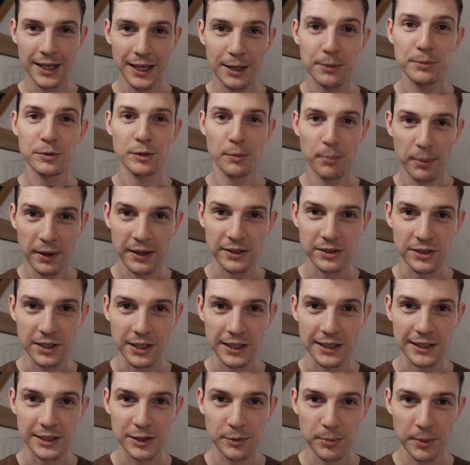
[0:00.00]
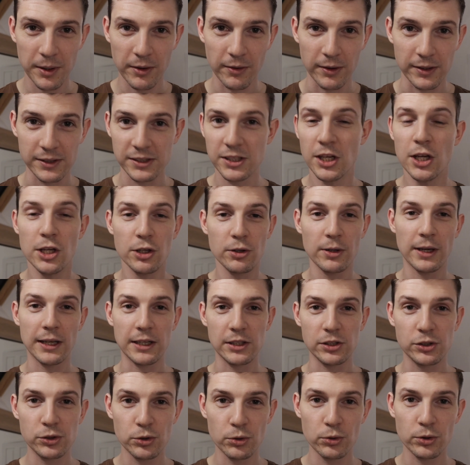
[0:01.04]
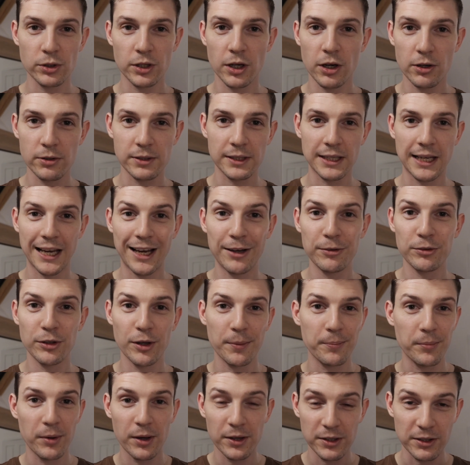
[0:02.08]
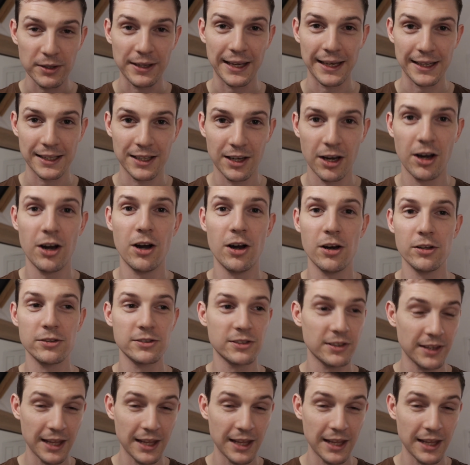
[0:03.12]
it was a pleasant experience. You get a sort code, account number, you get cards,